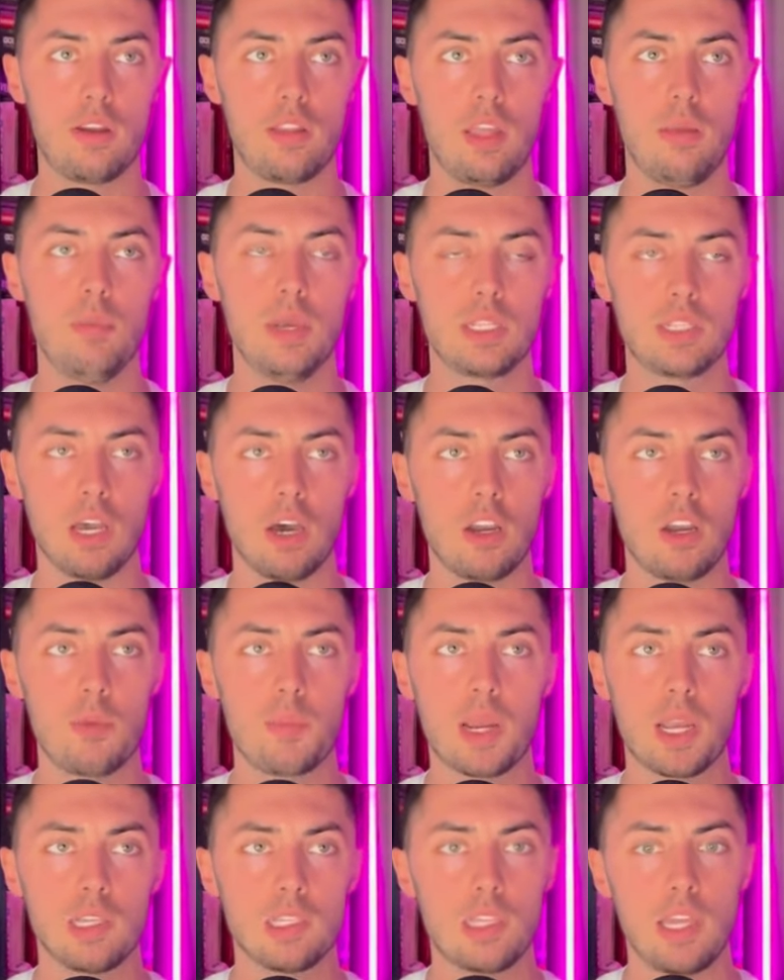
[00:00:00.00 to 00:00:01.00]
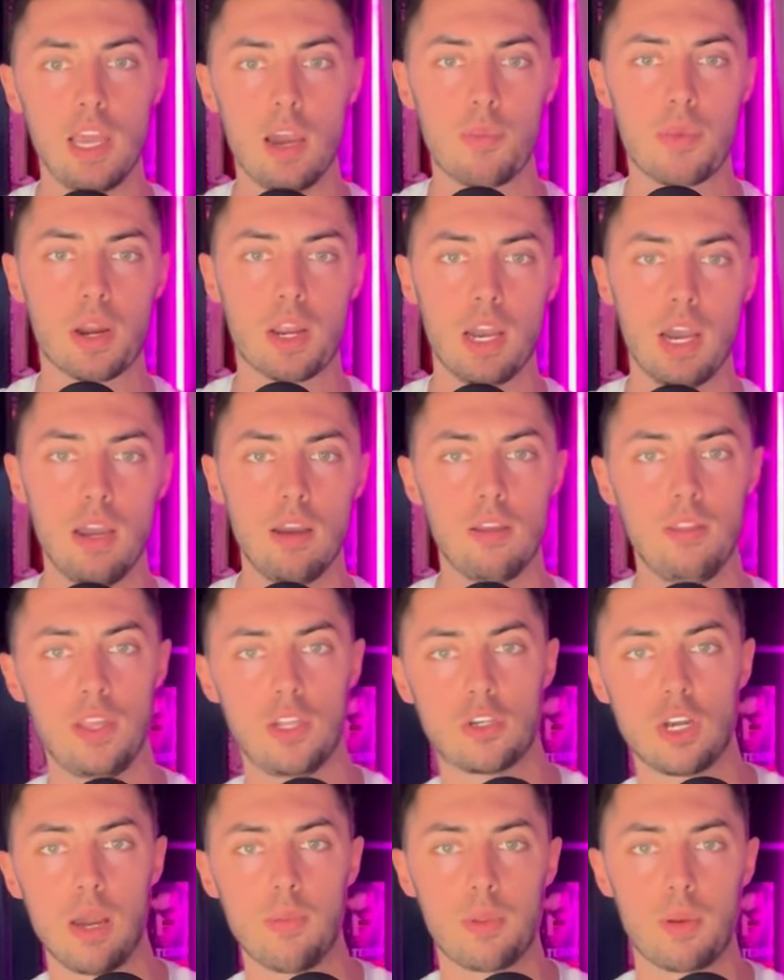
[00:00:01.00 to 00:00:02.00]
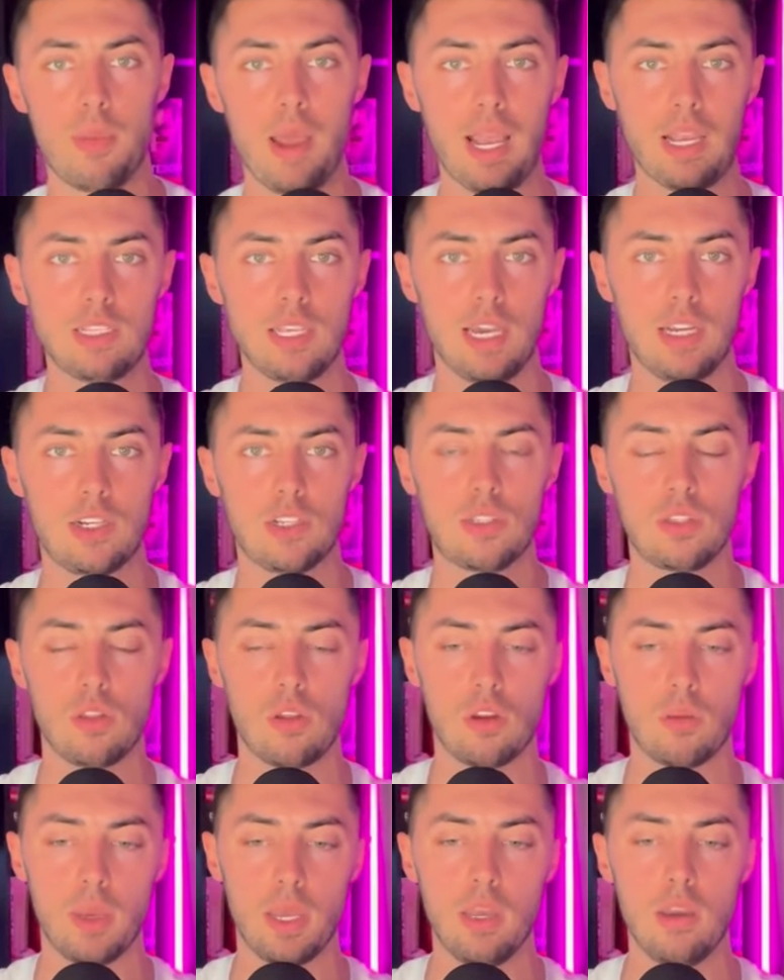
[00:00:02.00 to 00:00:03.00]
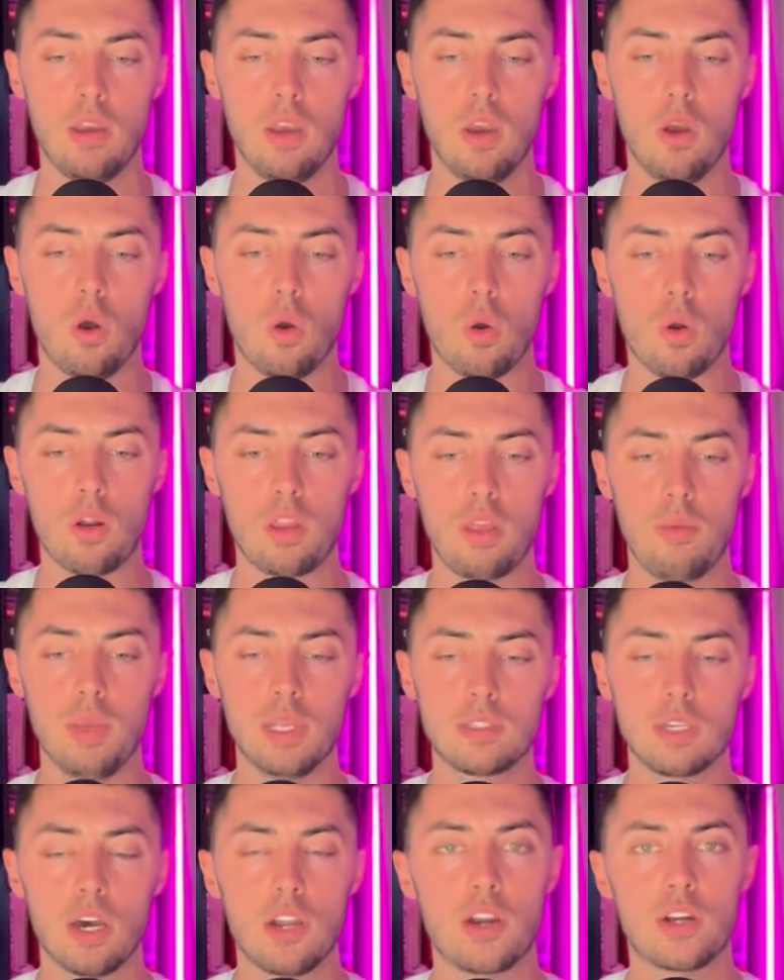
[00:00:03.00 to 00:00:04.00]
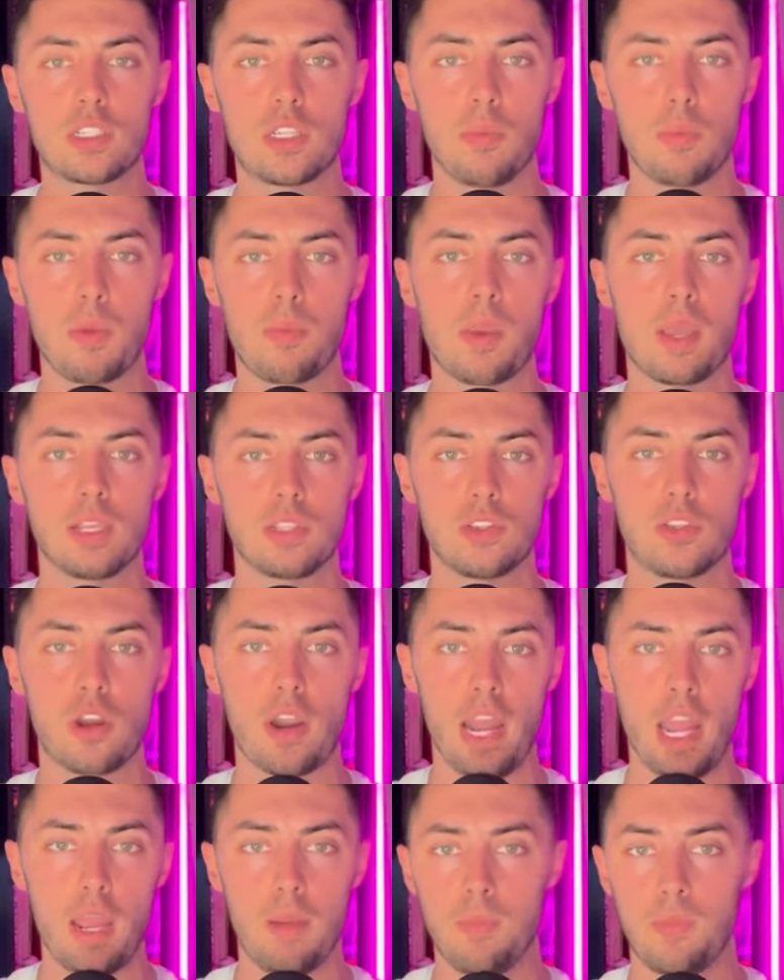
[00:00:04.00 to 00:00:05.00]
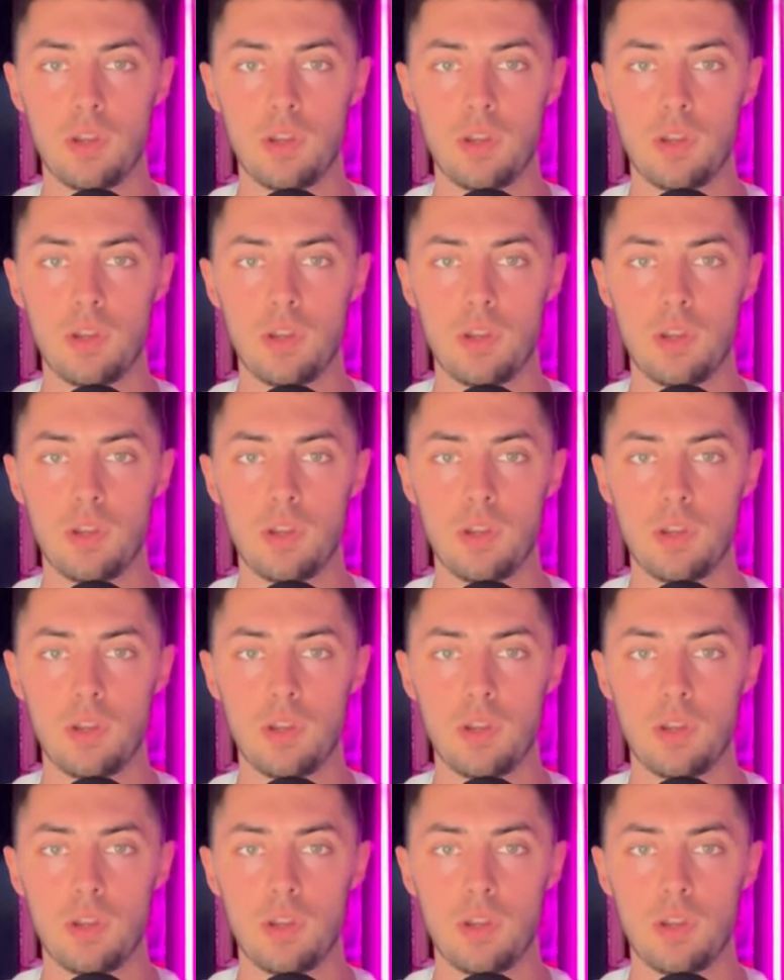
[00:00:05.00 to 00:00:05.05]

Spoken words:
They miss under because of the uppercut and they drop their backside just a little bit, or they miss under simply because of their aim.